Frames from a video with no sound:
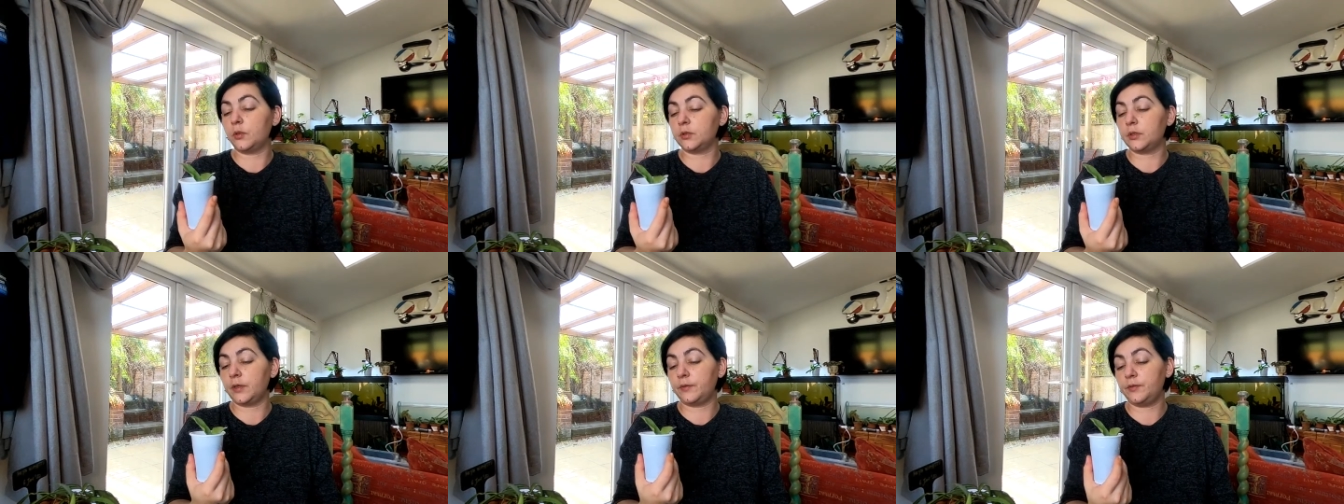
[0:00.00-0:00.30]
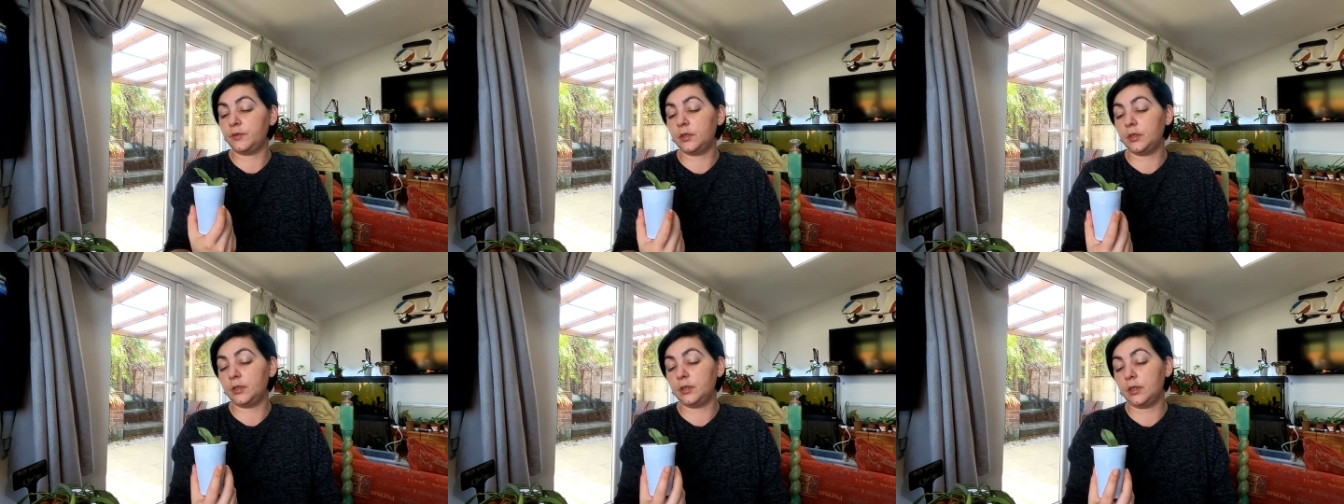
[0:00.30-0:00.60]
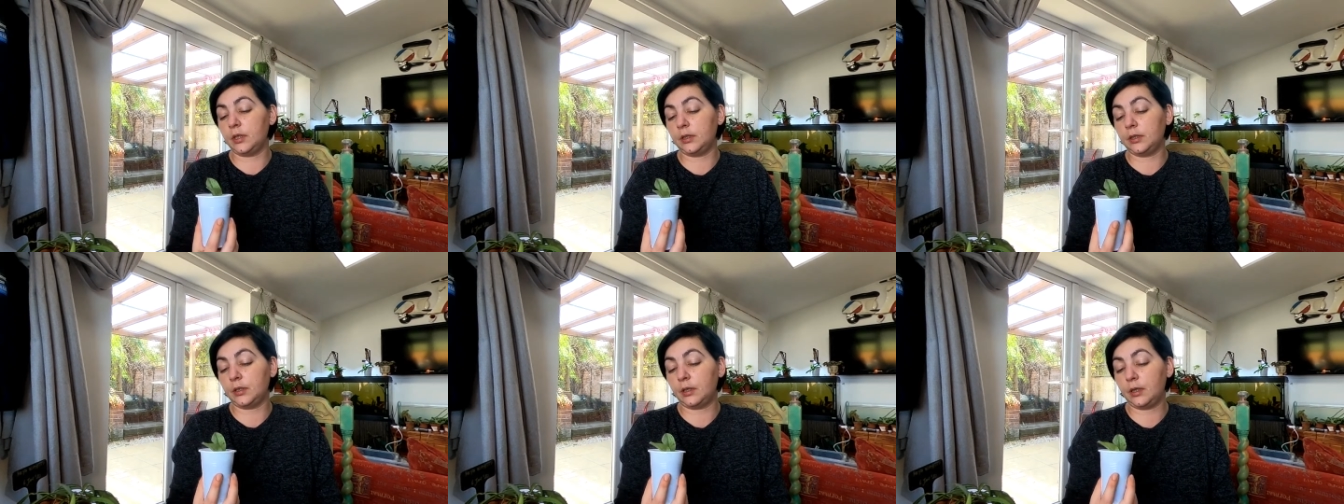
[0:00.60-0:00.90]
because I've
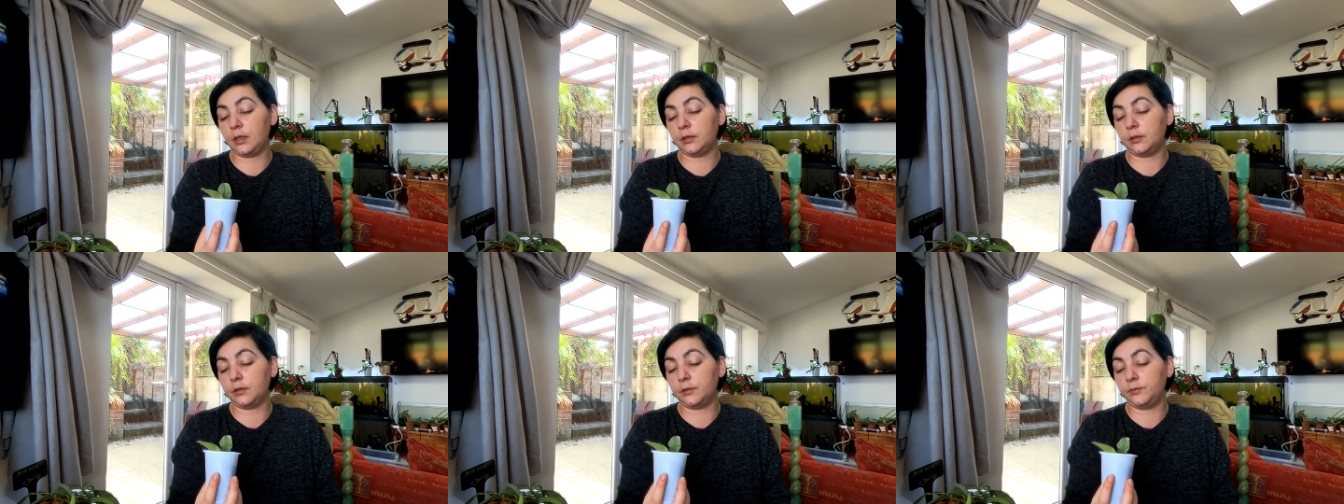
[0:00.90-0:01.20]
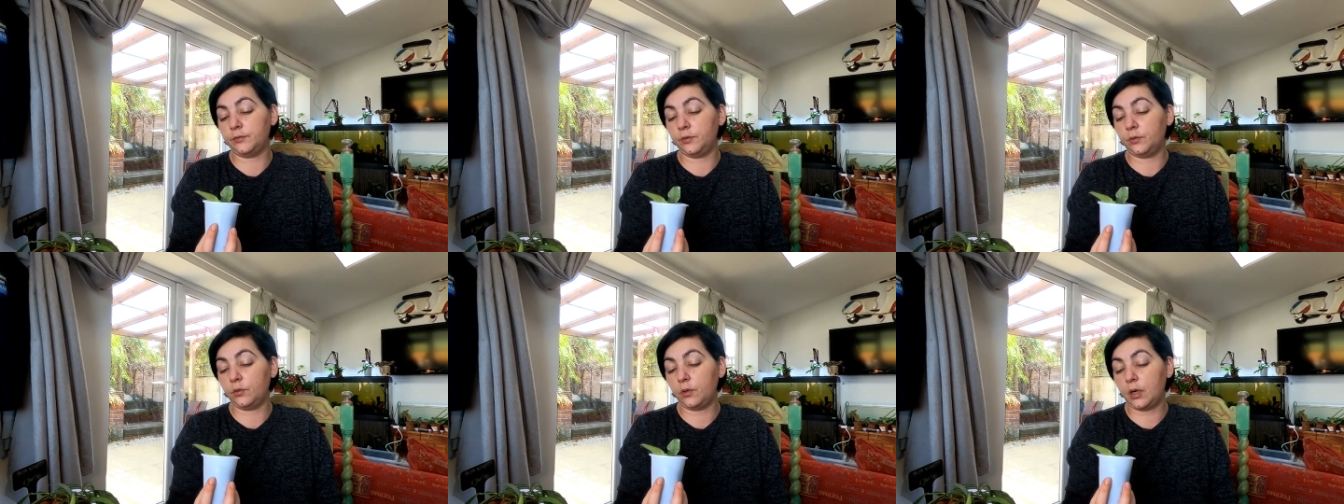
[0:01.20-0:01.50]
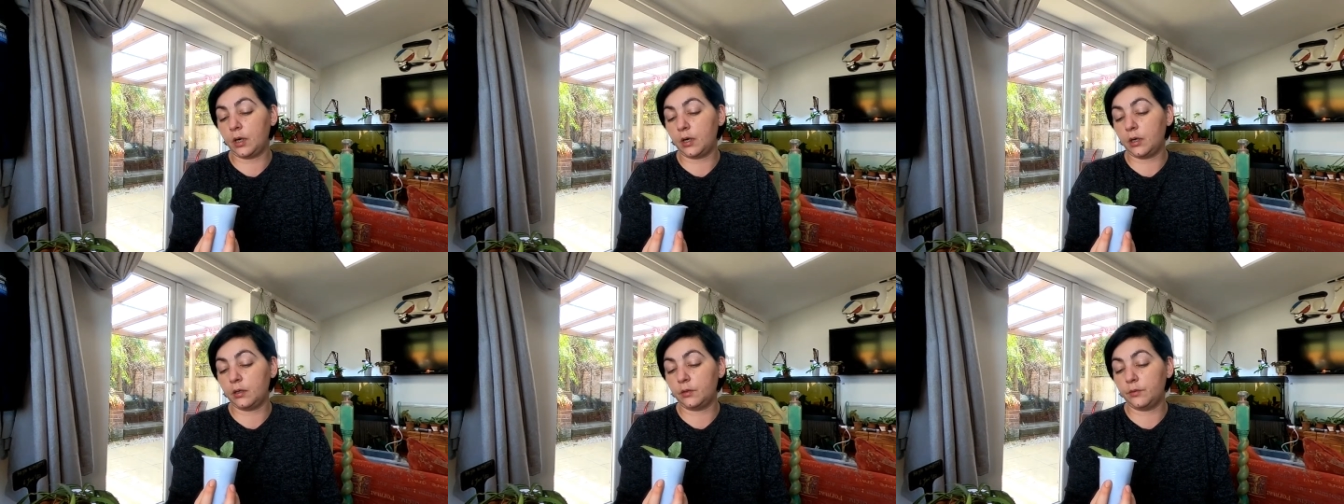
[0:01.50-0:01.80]
seen that a lot of
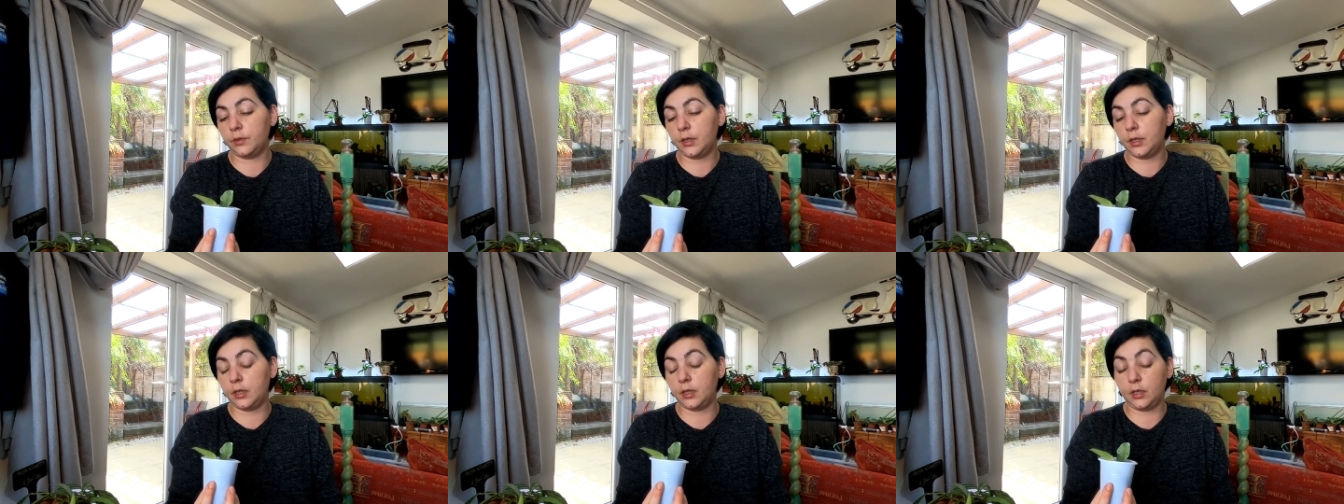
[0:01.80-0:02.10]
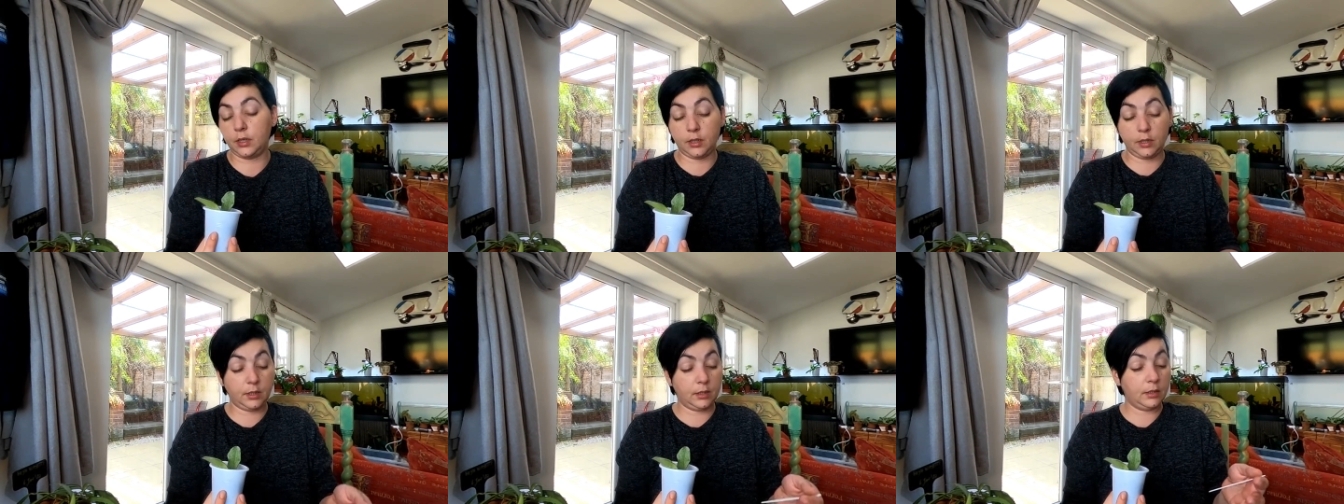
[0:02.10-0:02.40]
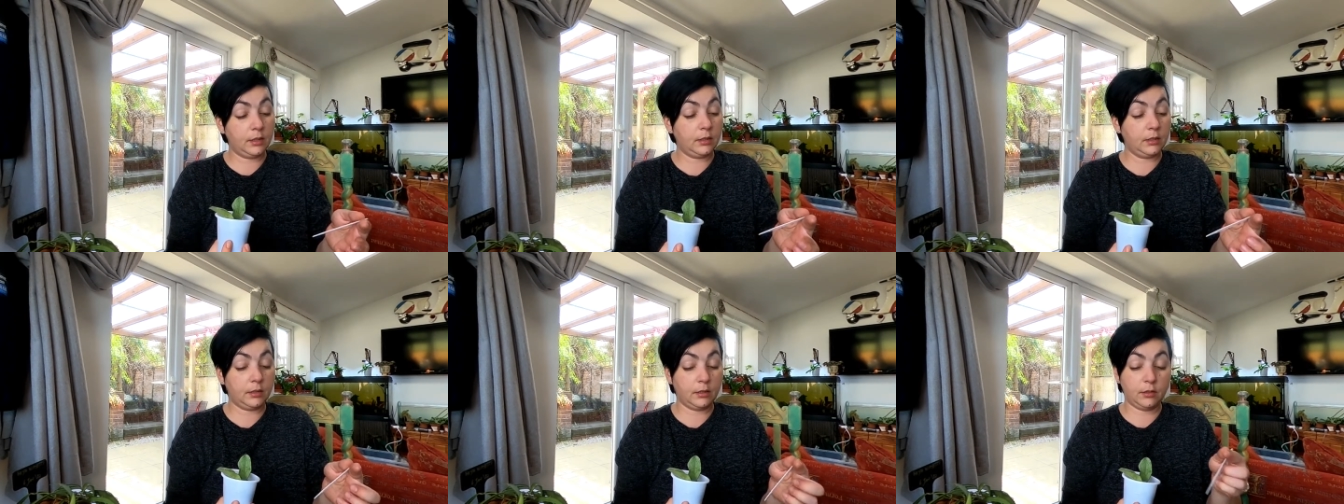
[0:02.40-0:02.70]
you are
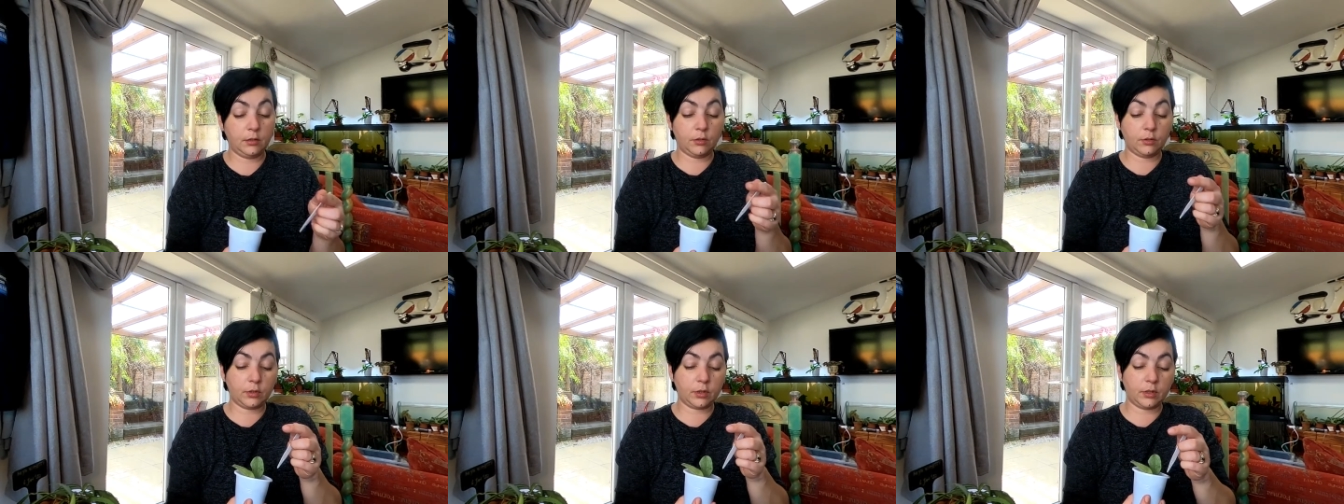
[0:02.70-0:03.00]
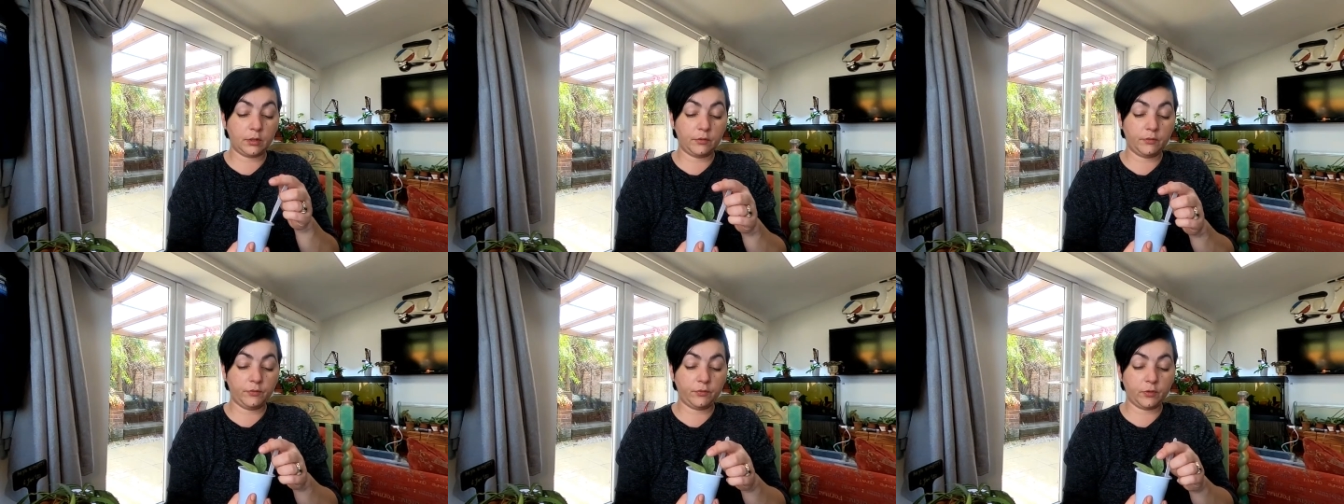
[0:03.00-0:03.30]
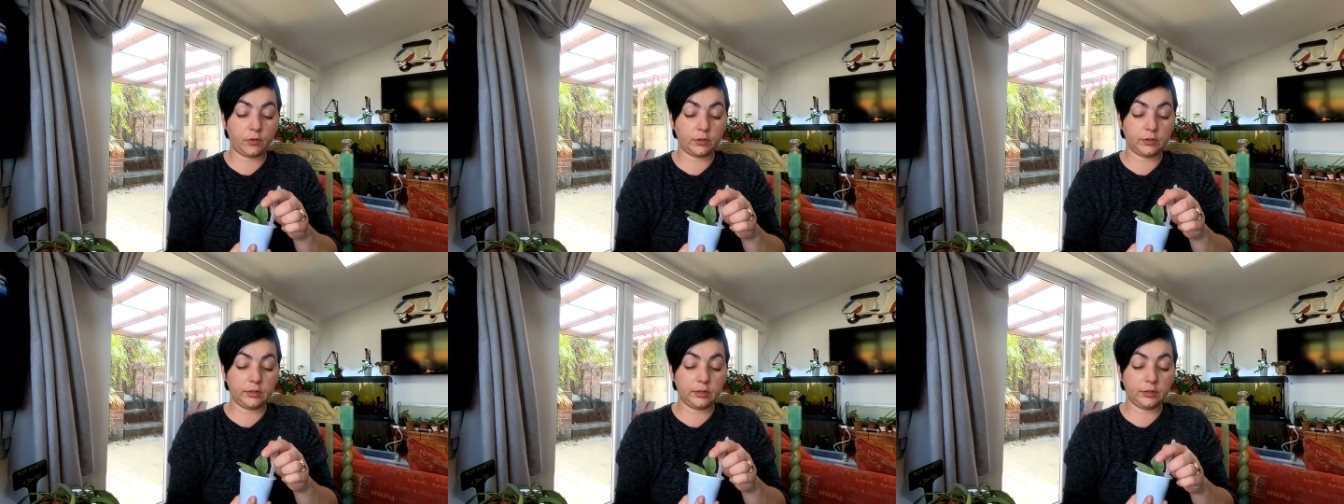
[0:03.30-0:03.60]
really looking
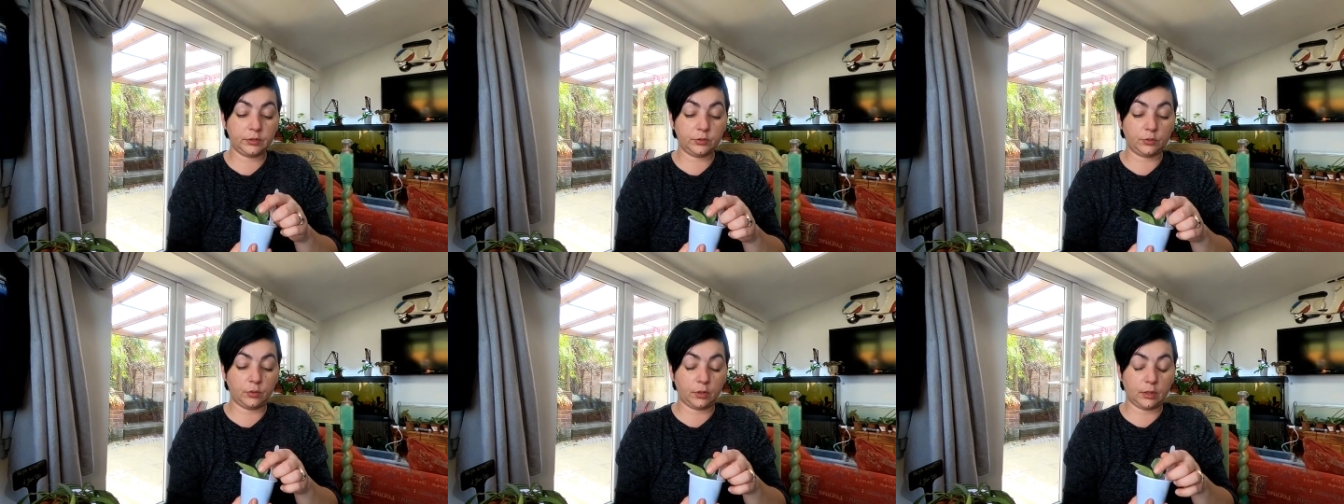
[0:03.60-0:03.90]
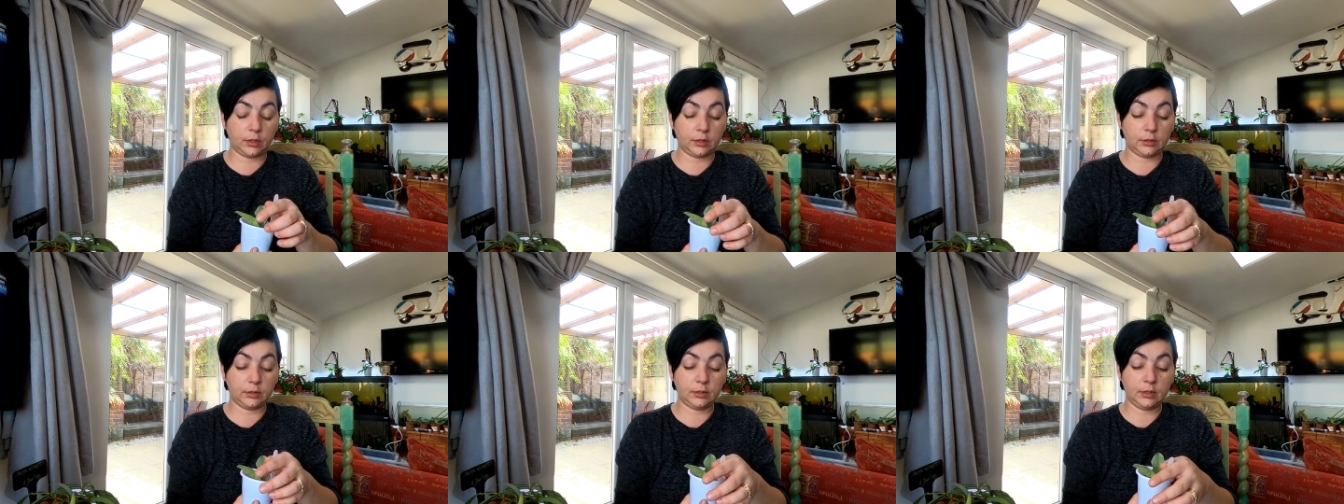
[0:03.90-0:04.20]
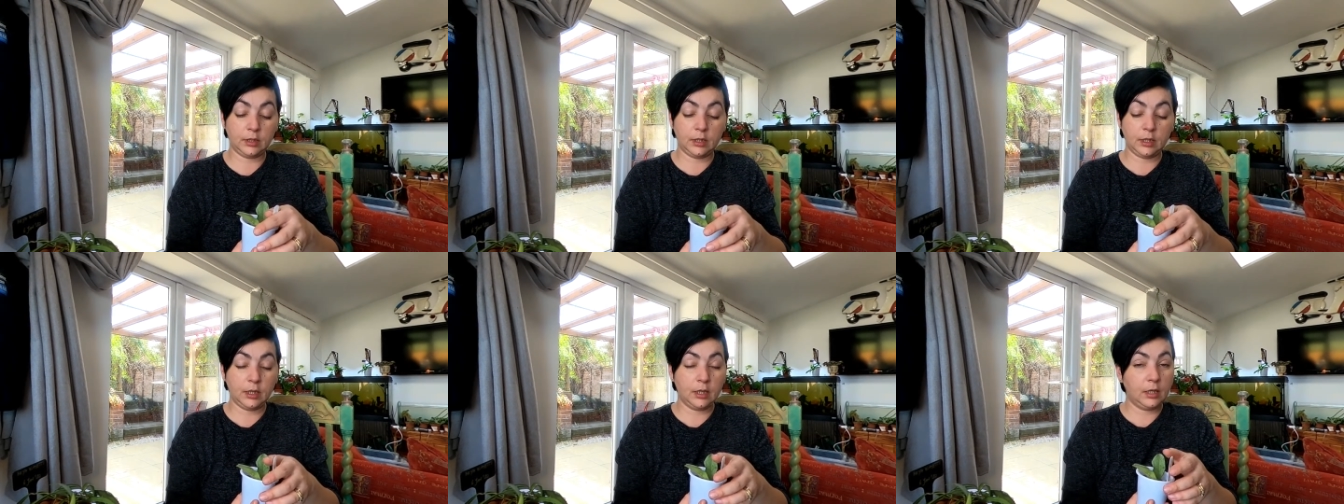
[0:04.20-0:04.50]
for this one.